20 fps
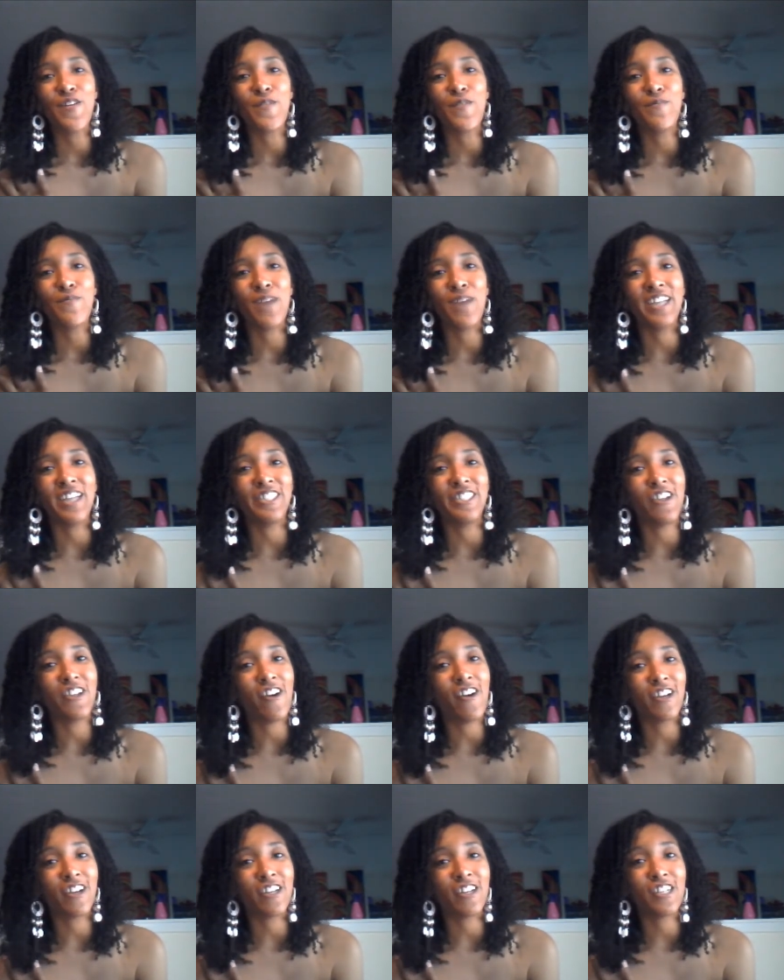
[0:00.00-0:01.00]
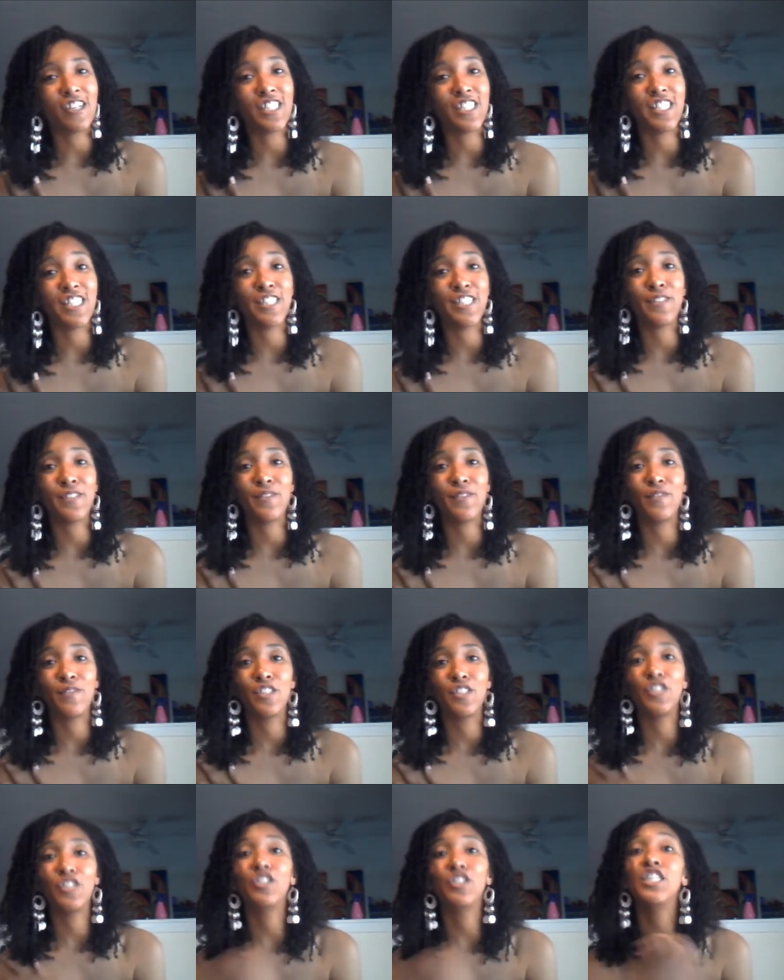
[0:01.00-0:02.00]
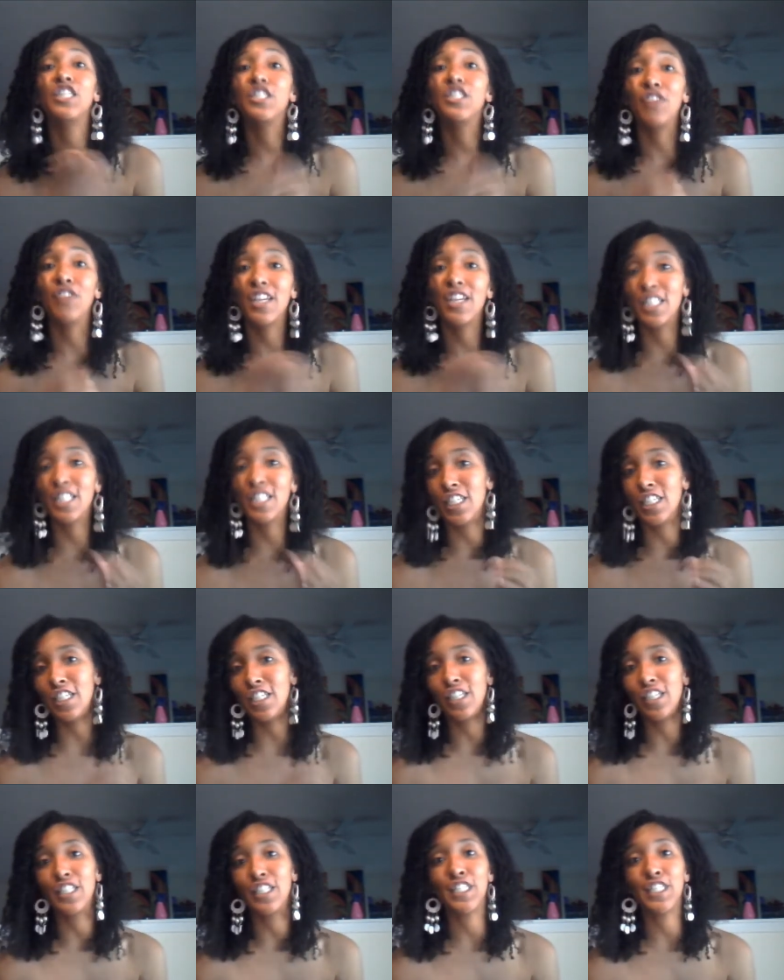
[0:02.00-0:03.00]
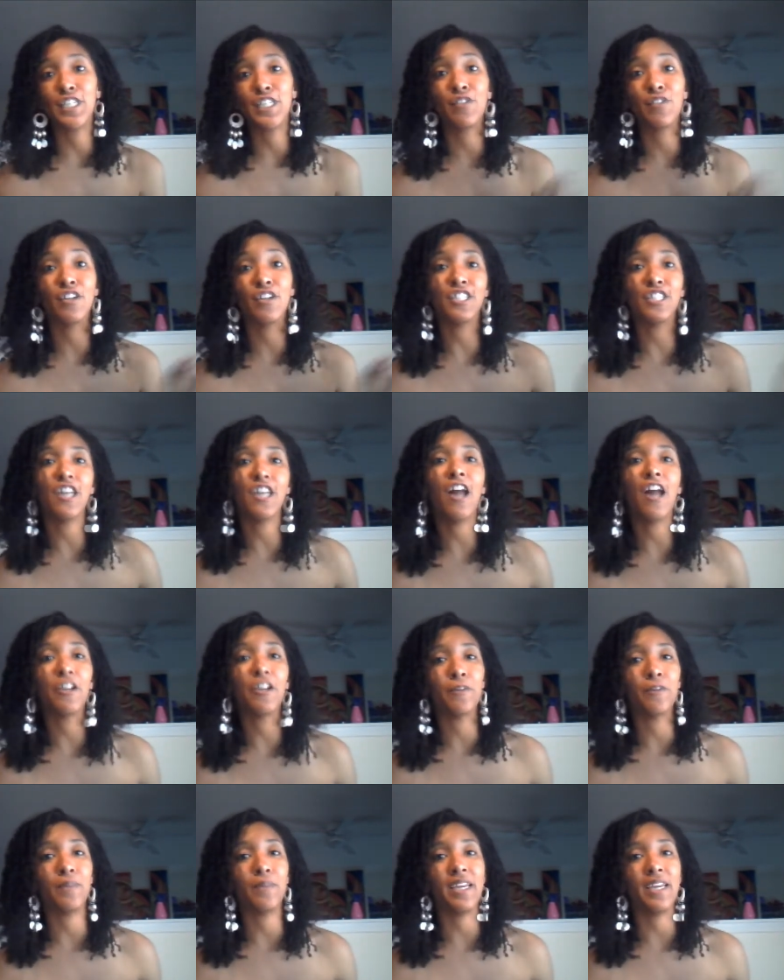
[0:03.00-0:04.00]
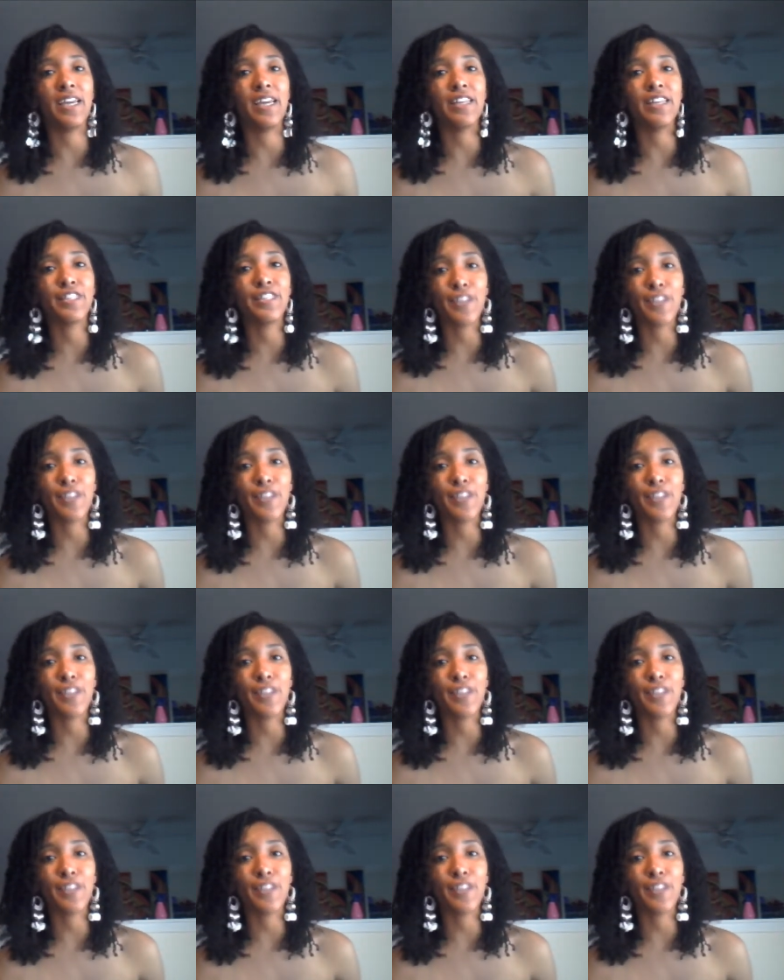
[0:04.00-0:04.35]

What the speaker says: my daughter, she transitioned to her toddler bed.